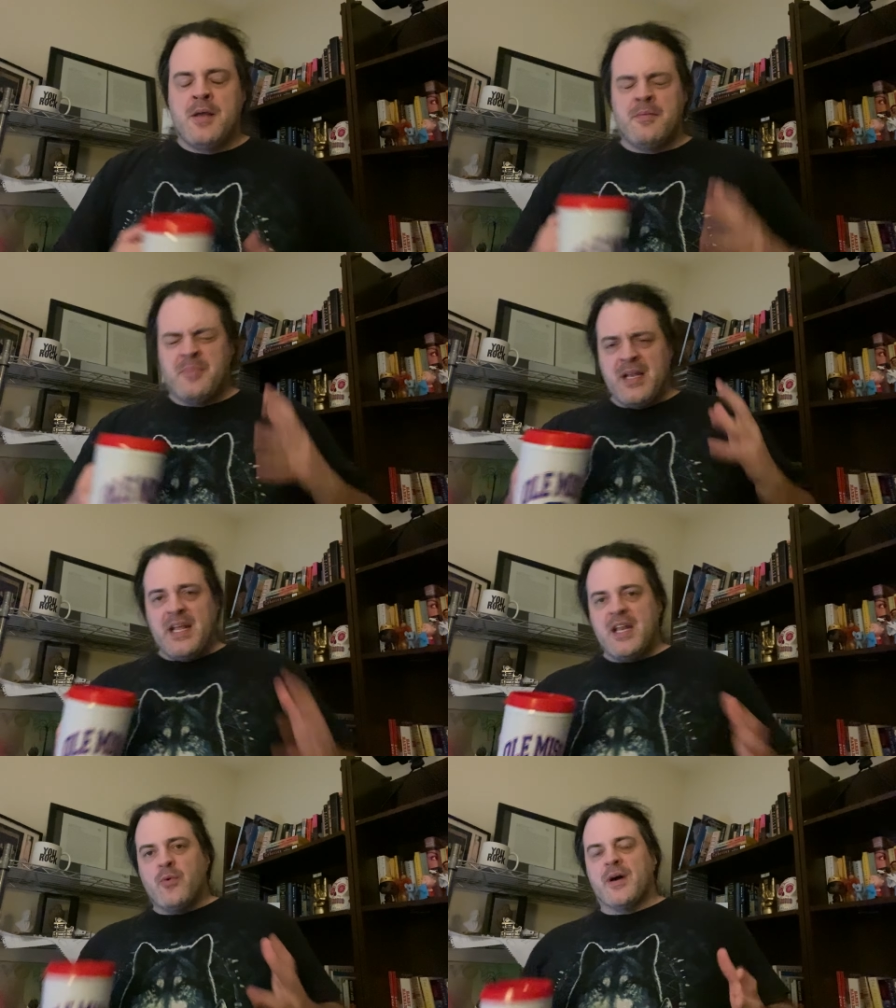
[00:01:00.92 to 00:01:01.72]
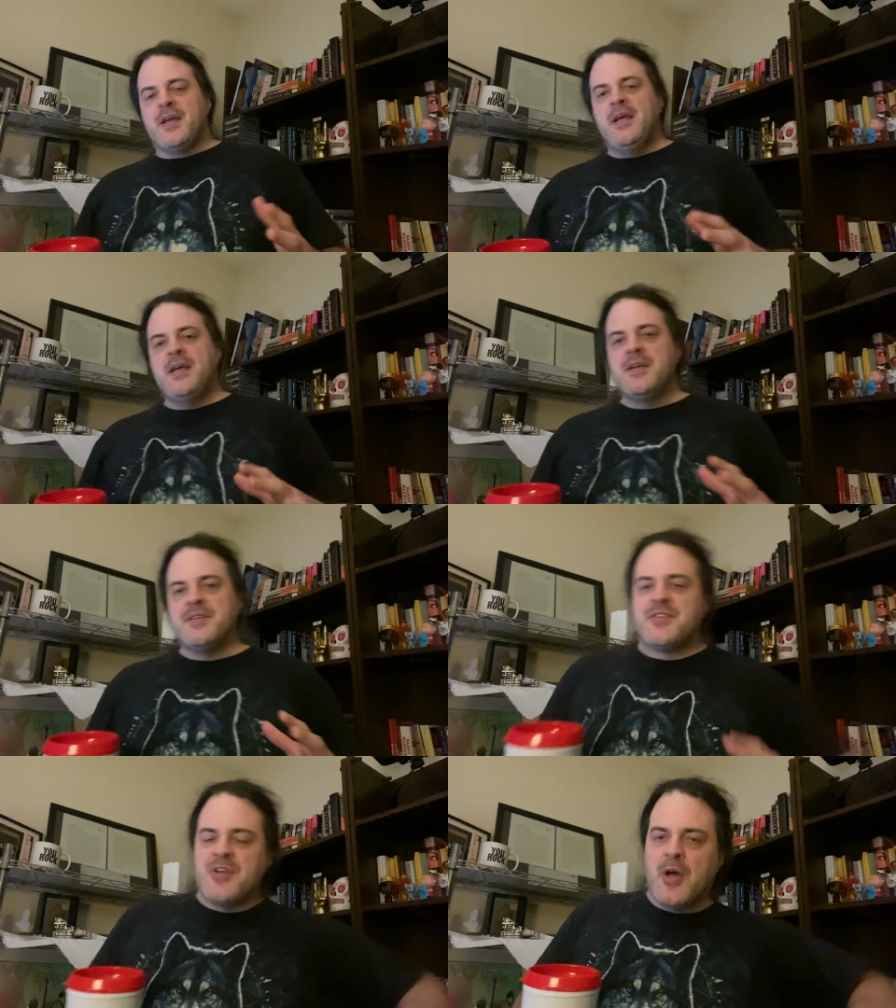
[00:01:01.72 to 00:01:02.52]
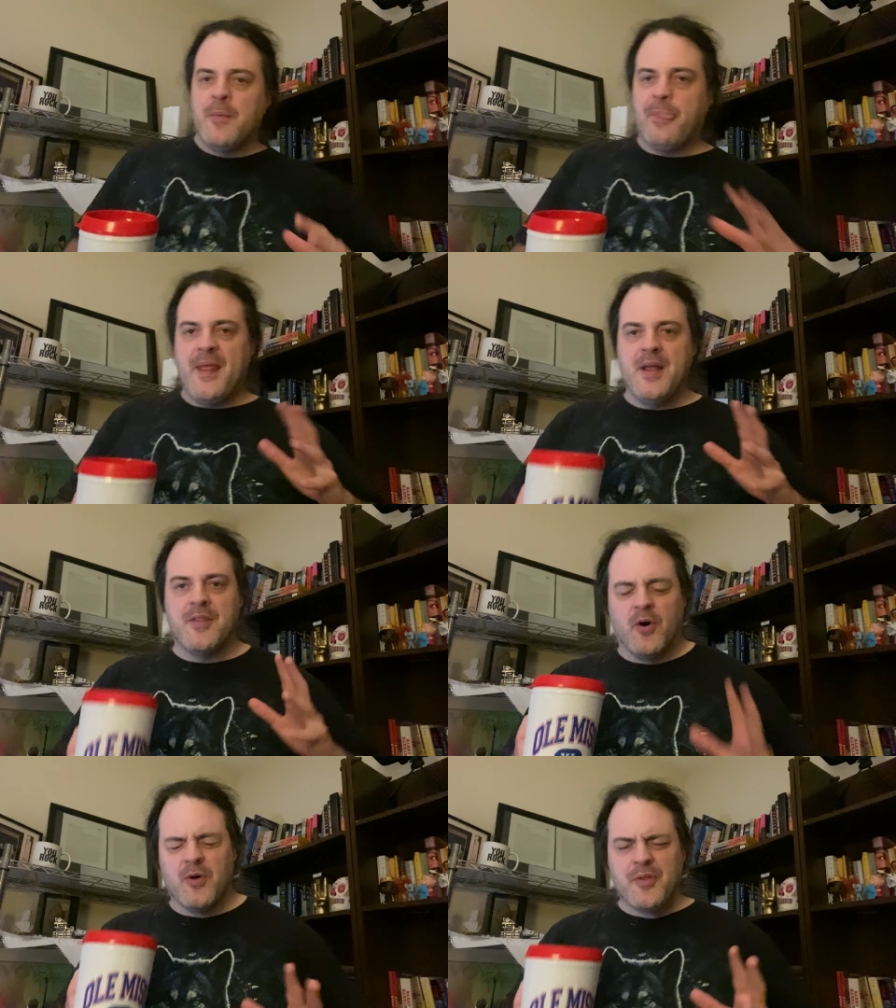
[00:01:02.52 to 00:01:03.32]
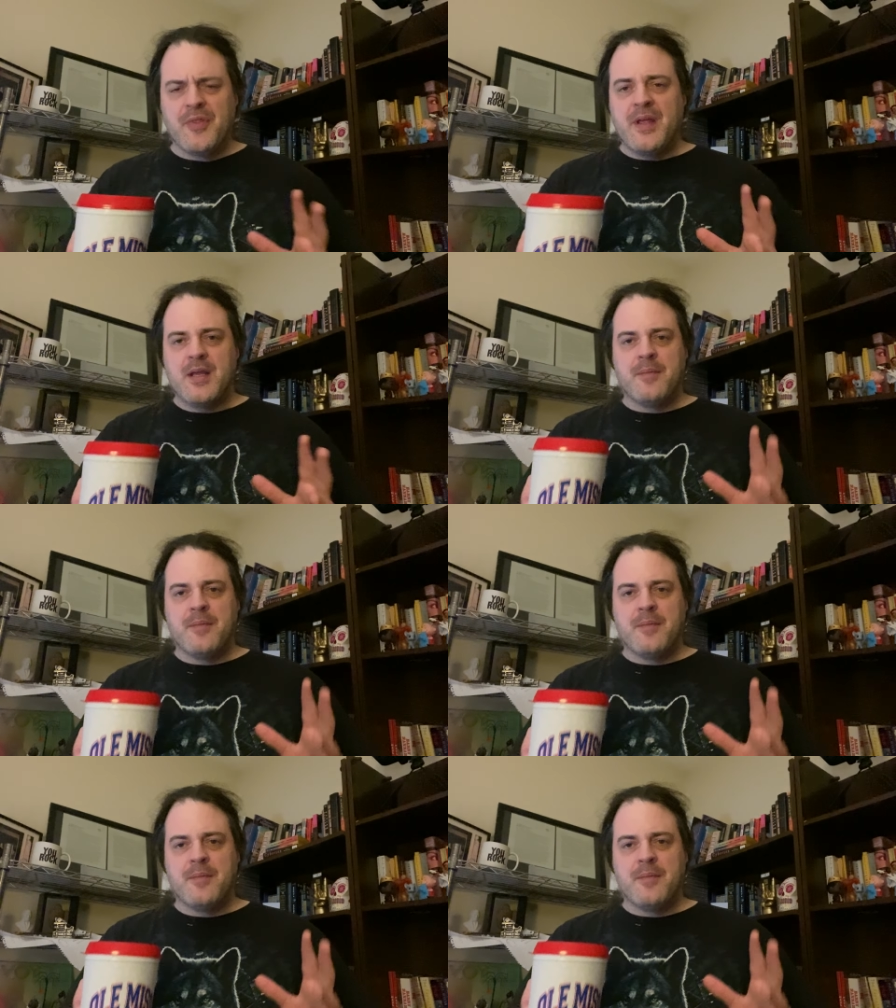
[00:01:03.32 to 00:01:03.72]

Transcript: But anyway, so the whole thing